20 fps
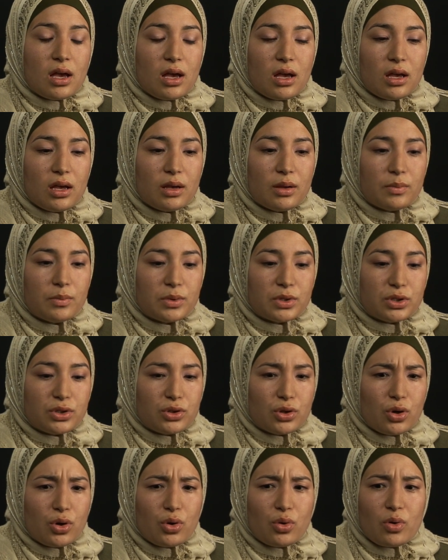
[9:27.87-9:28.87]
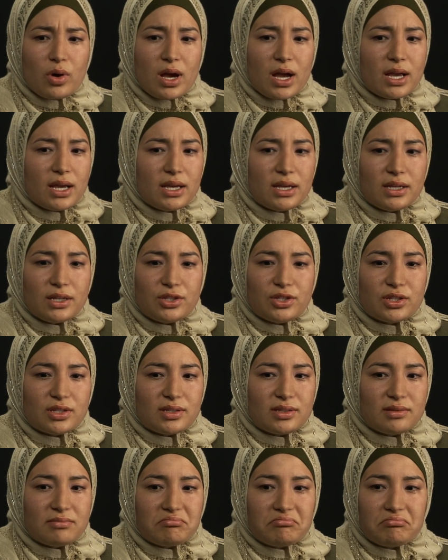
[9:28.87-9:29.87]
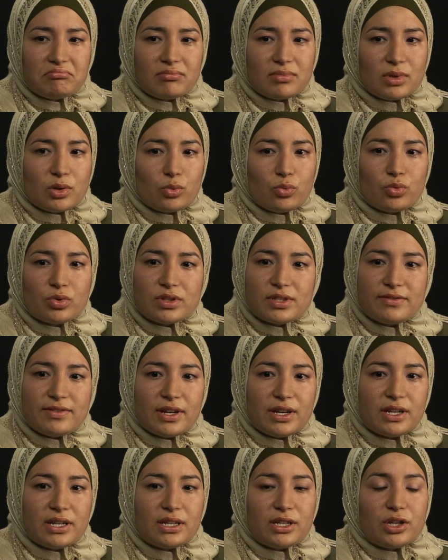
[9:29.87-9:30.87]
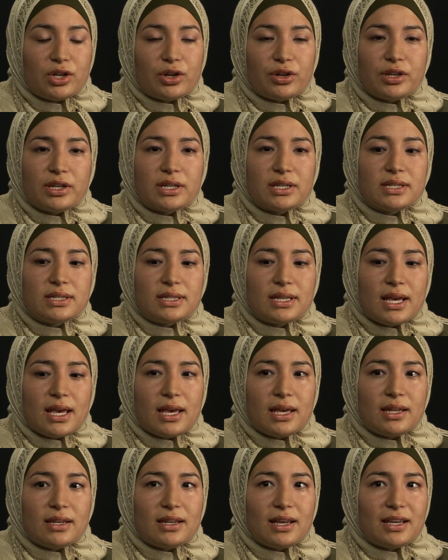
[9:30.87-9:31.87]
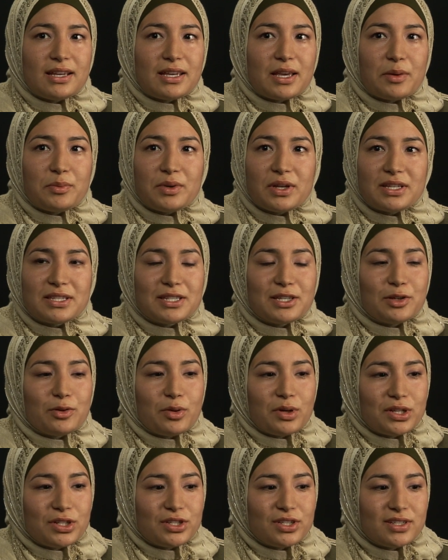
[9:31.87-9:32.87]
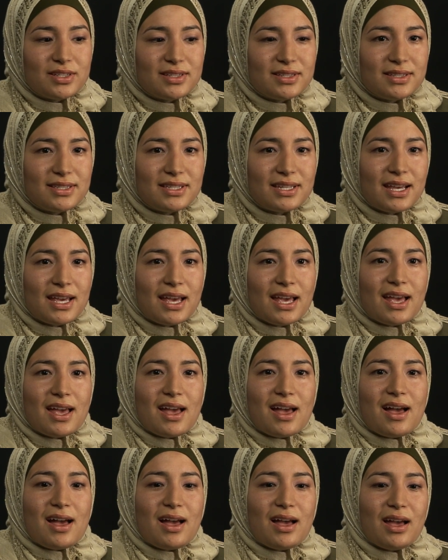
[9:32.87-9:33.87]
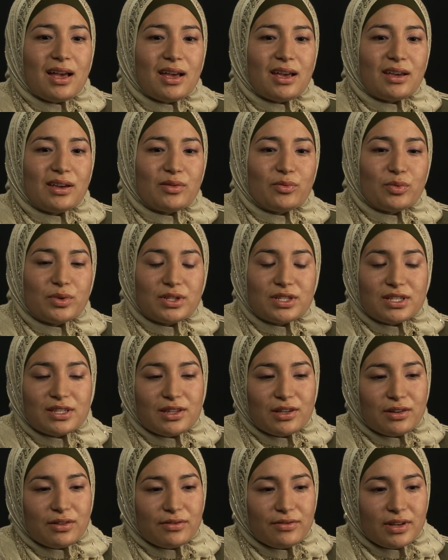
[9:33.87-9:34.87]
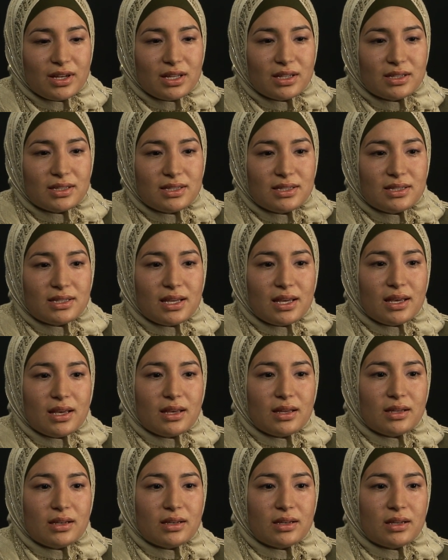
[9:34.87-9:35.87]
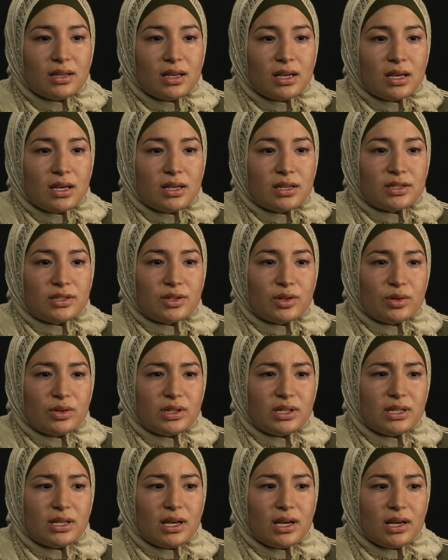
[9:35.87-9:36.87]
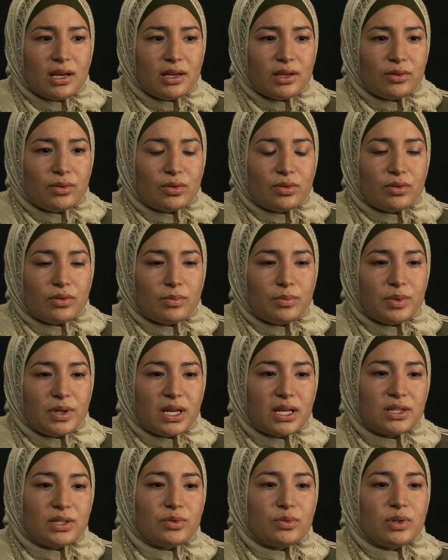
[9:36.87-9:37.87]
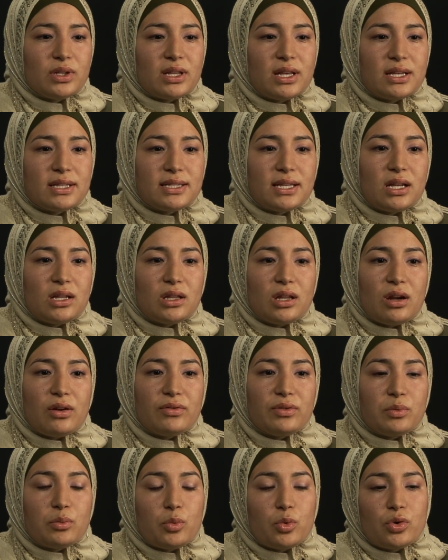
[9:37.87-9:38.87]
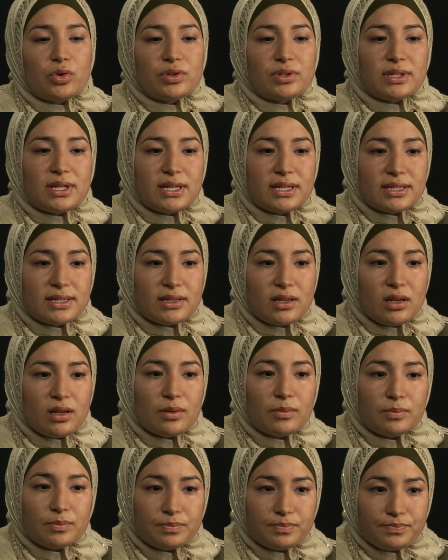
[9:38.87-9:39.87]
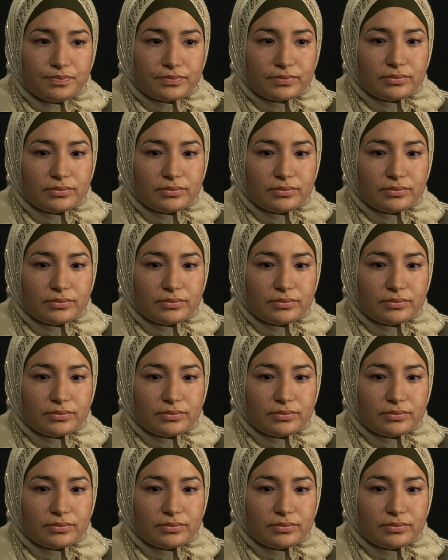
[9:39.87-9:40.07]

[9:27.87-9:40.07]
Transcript: So I just was very curious, and I kept asking questions. I went to the events, and slowly I began to realize that a lot of the morals that Islam